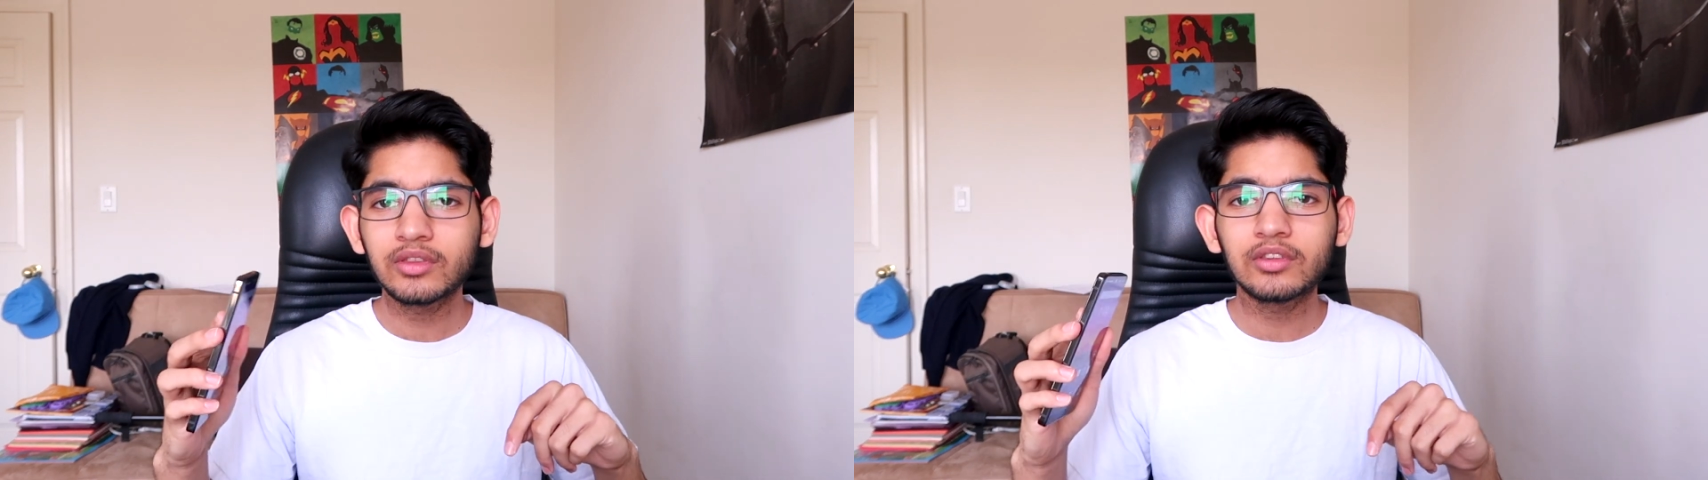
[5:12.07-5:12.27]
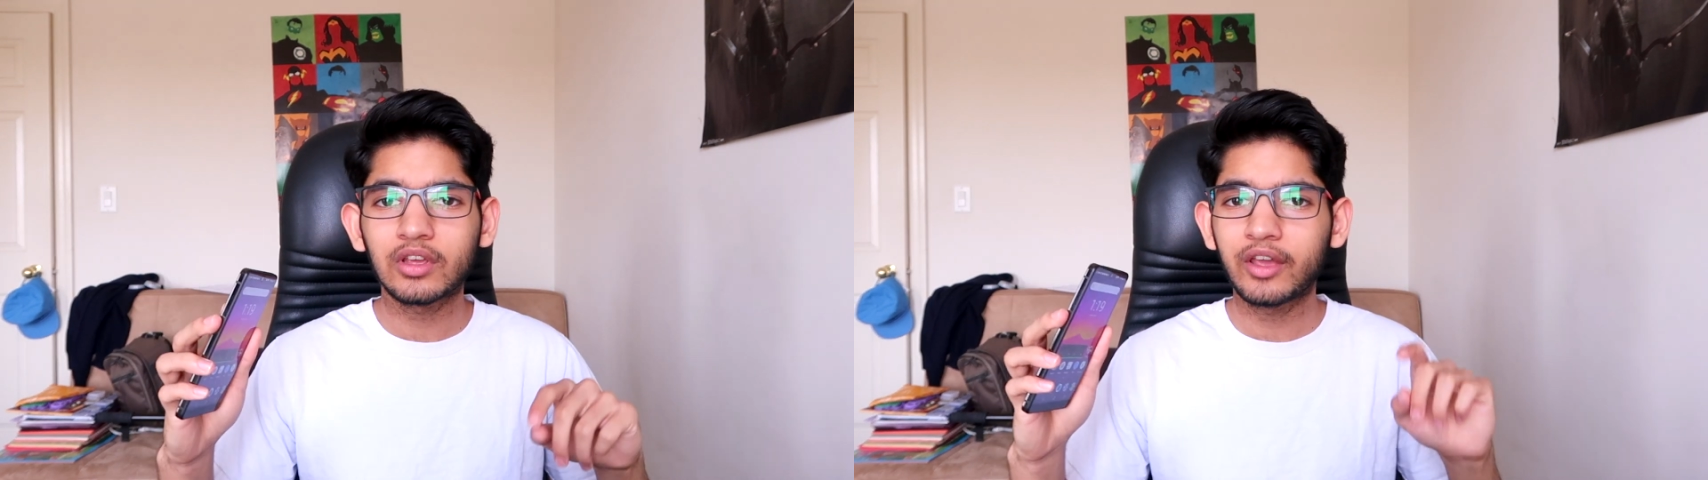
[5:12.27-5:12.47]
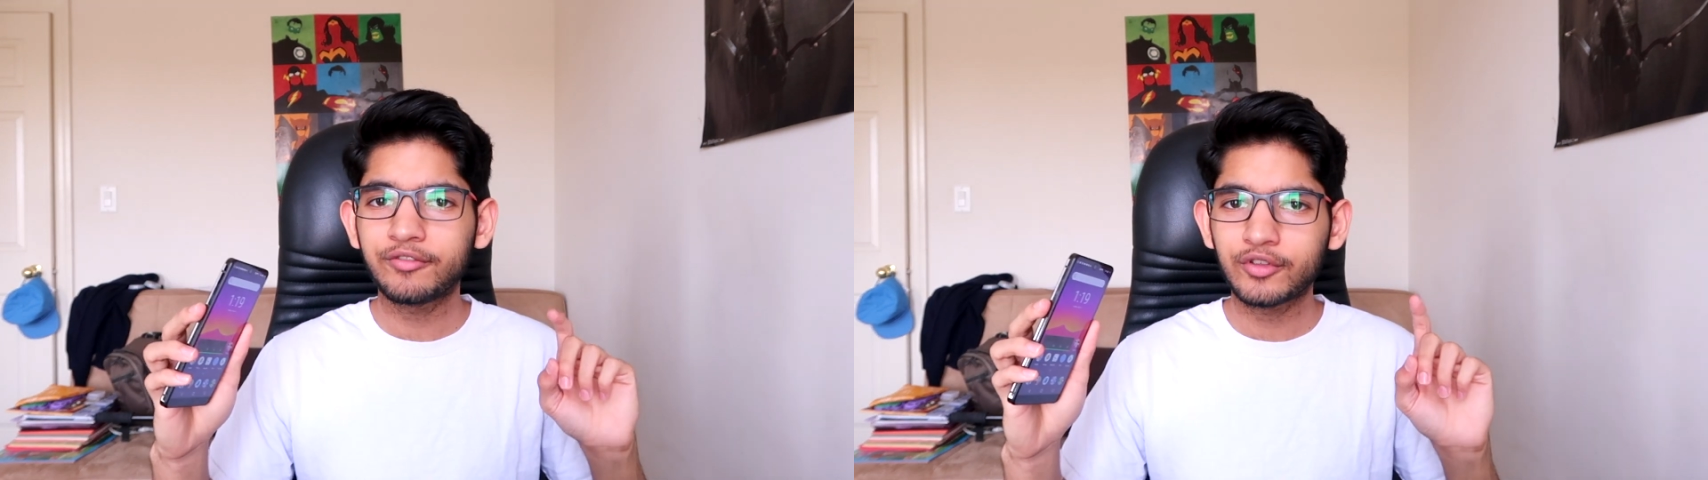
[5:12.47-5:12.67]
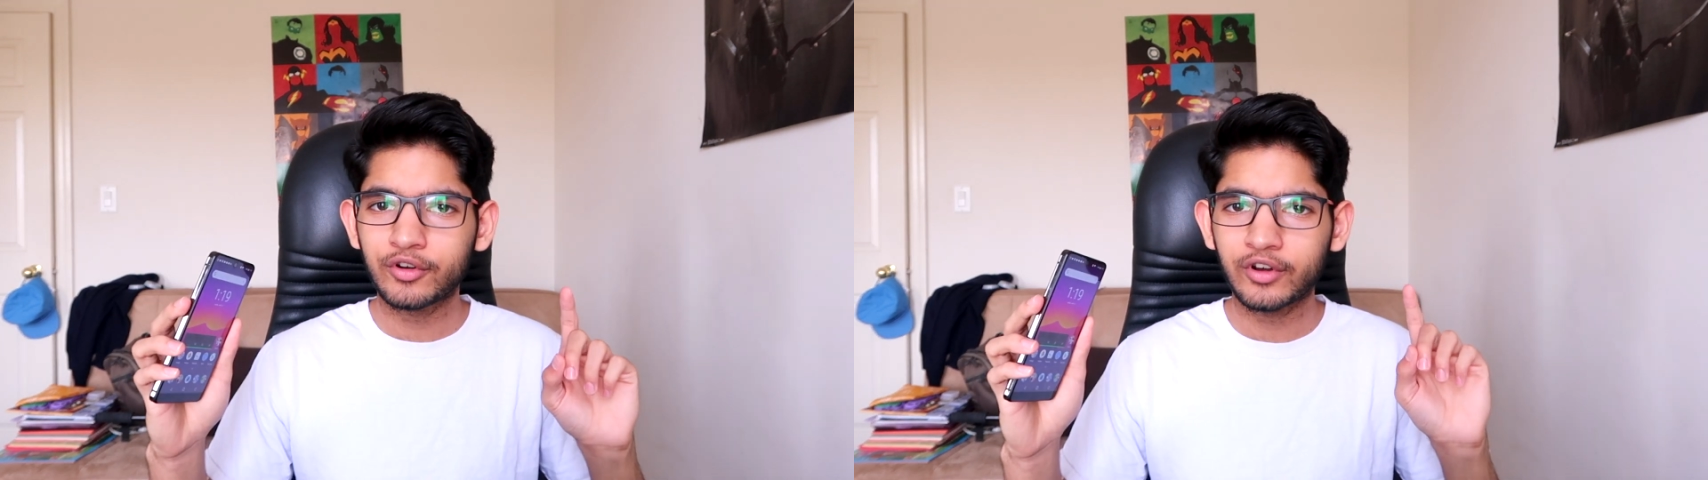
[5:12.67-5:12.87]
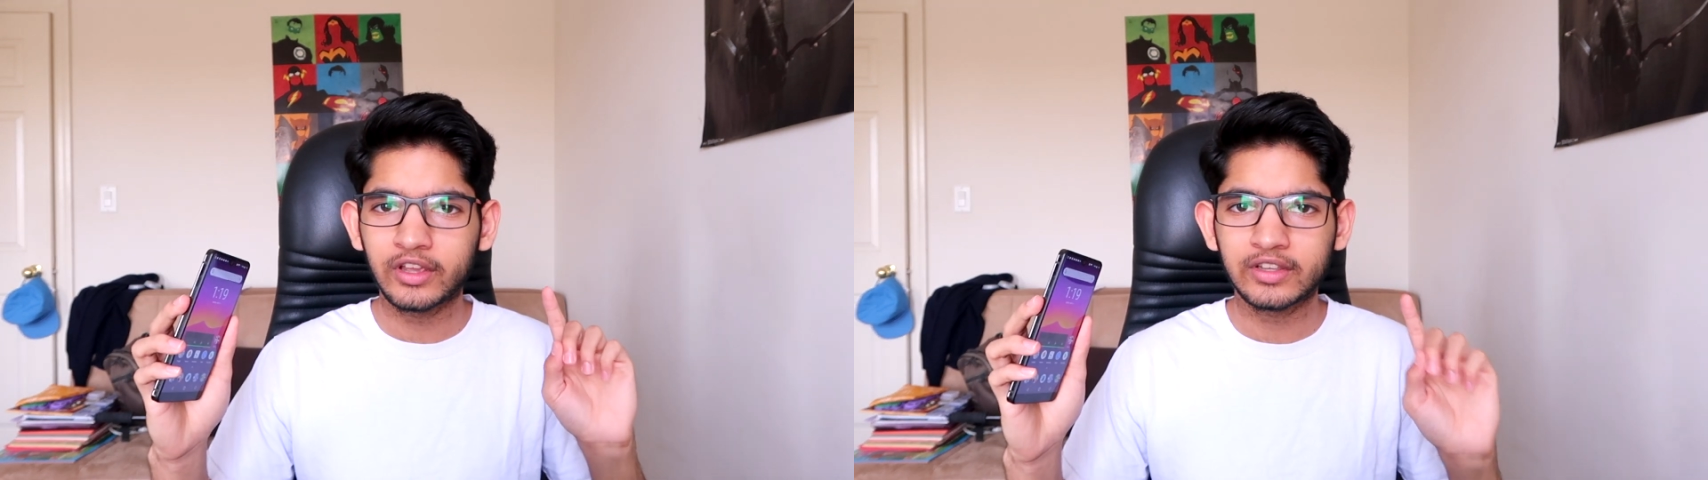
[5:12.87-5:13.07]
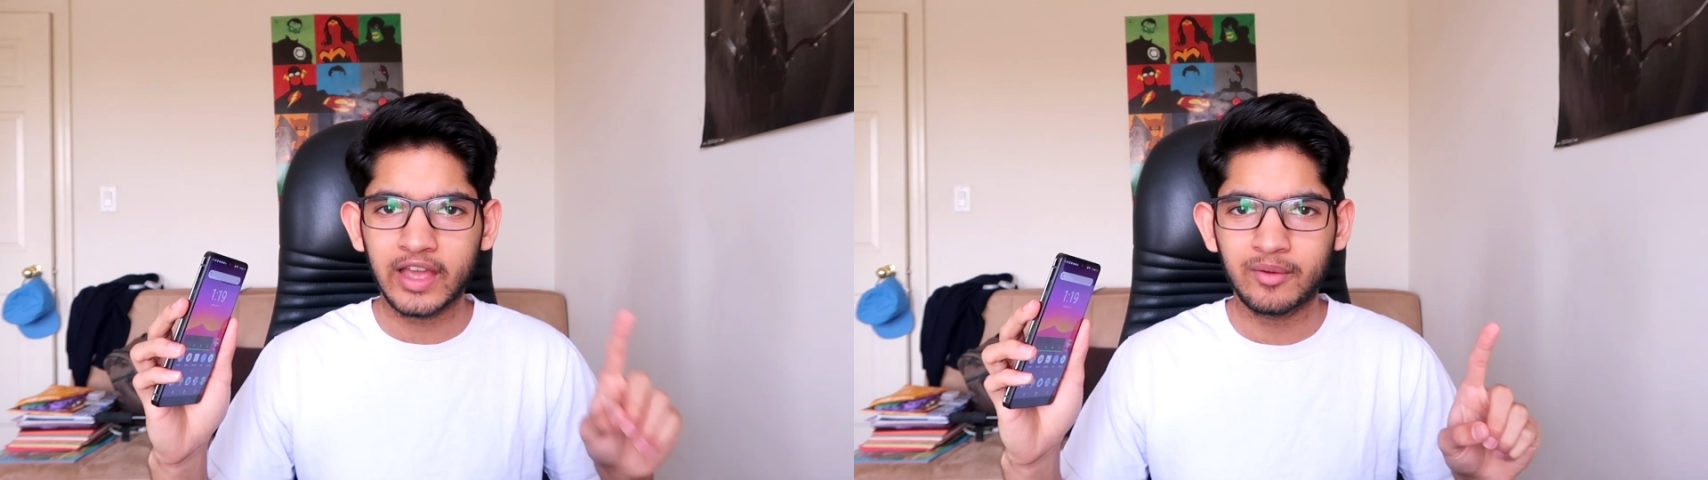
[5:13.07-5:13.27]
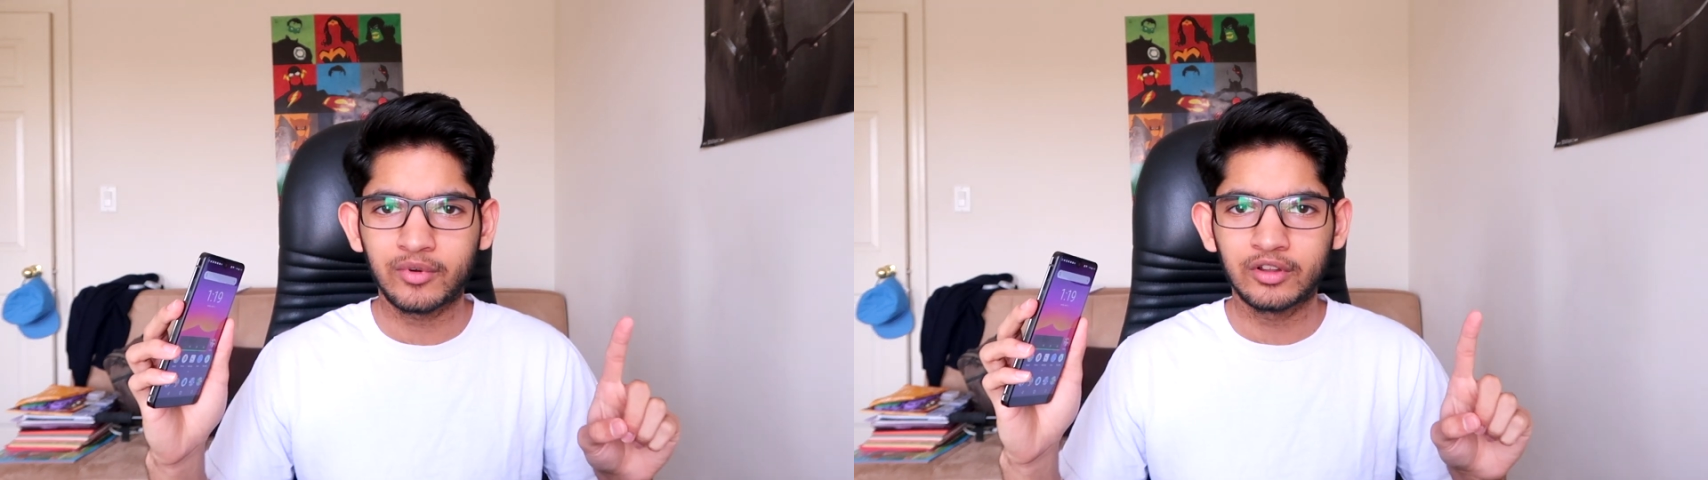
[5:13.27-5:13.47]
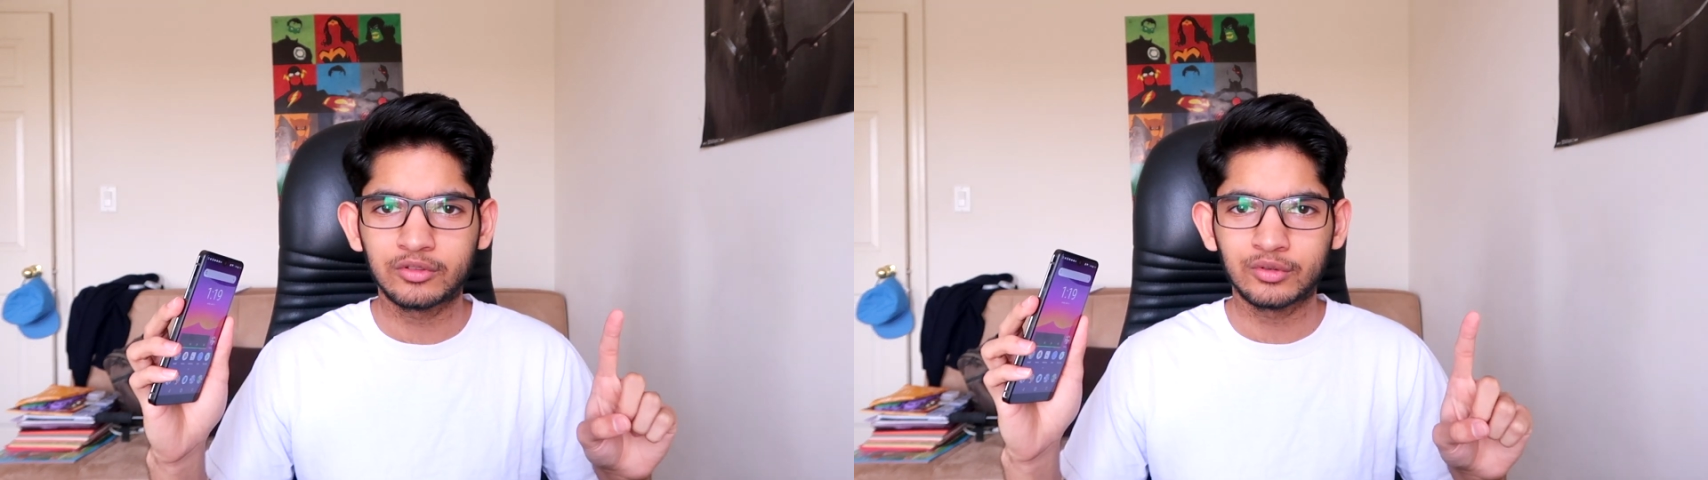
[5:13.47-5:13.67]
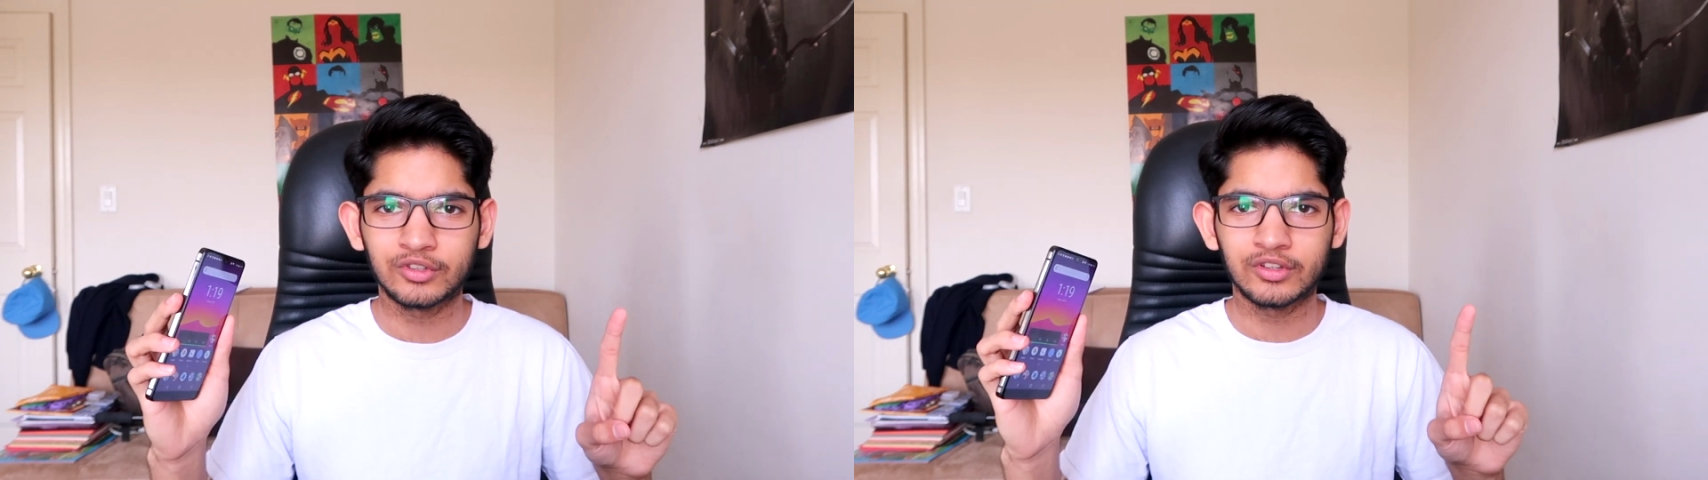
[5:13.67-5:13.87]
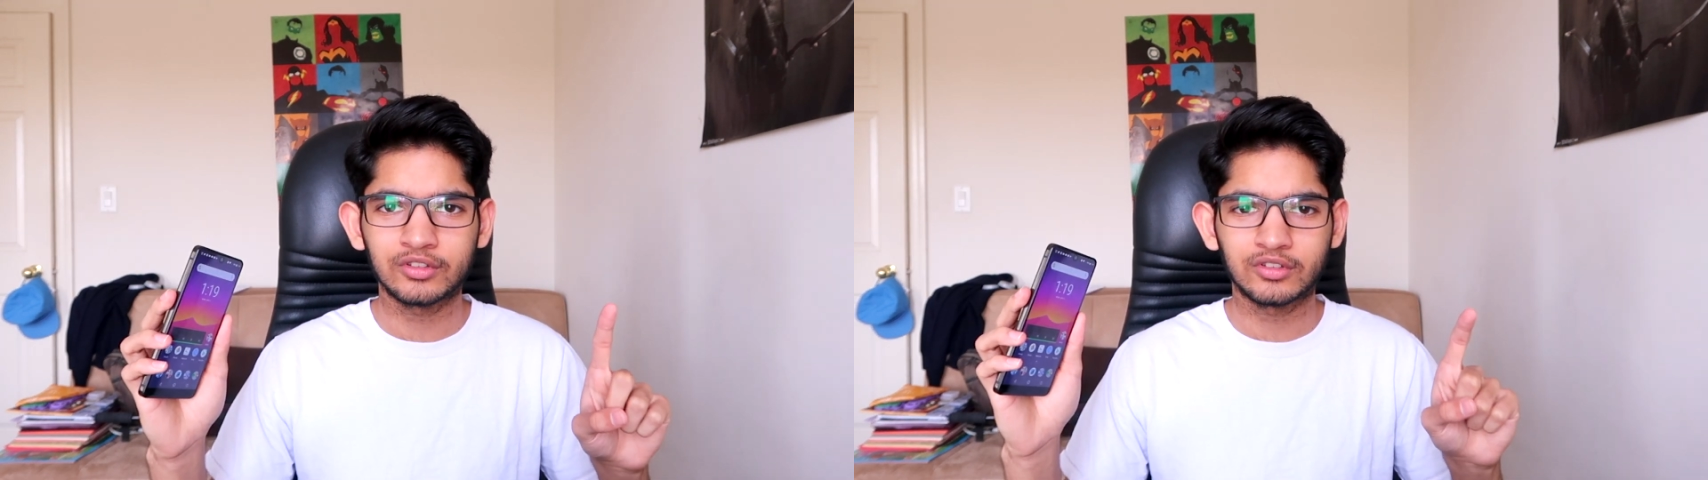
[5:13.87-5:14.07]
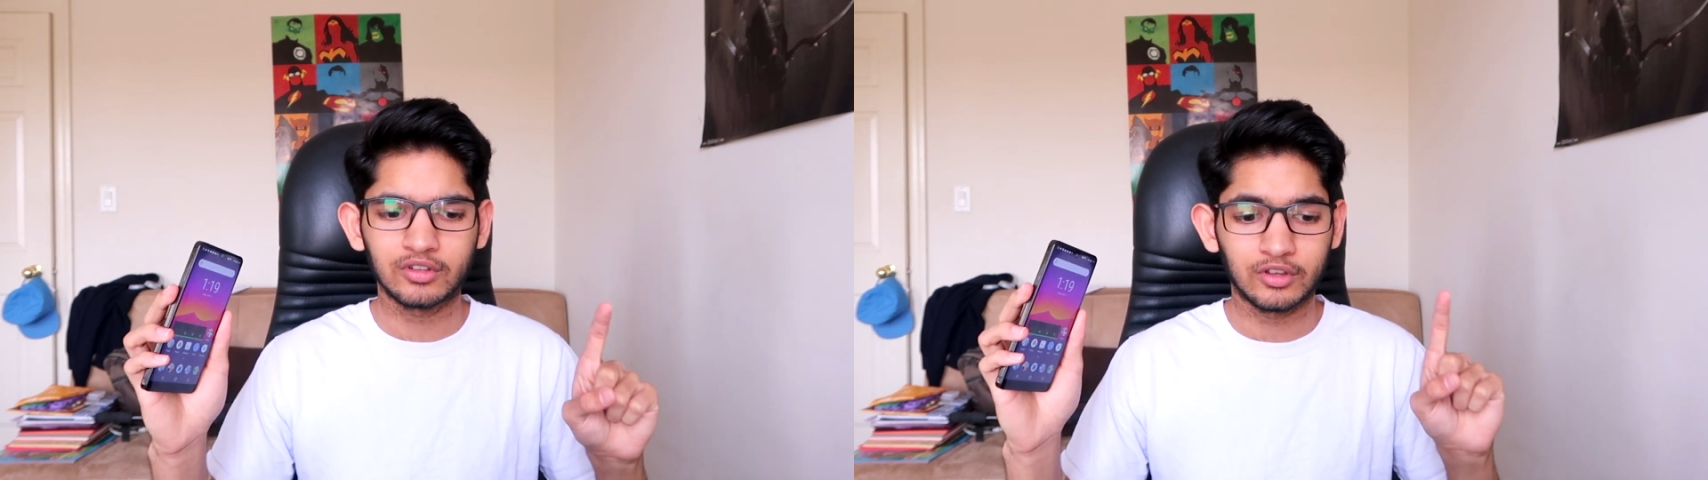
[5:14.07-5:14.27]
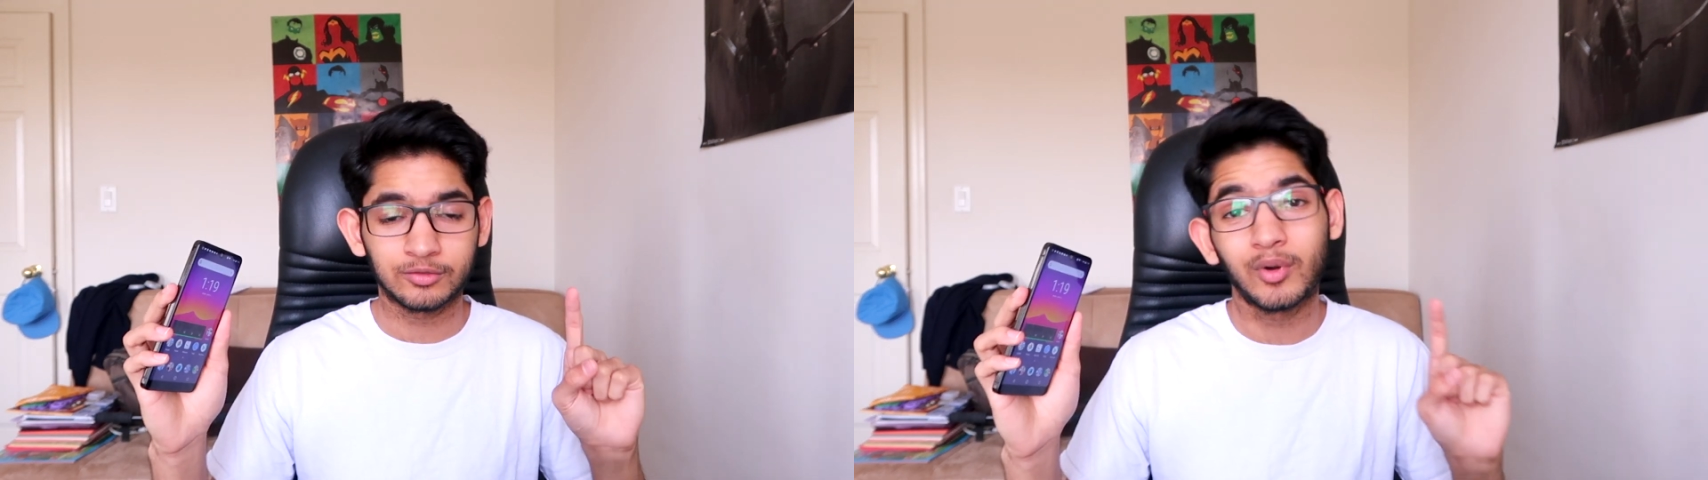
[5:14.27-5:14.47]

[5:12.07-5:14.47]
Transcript: But if you're a camera enthusiast,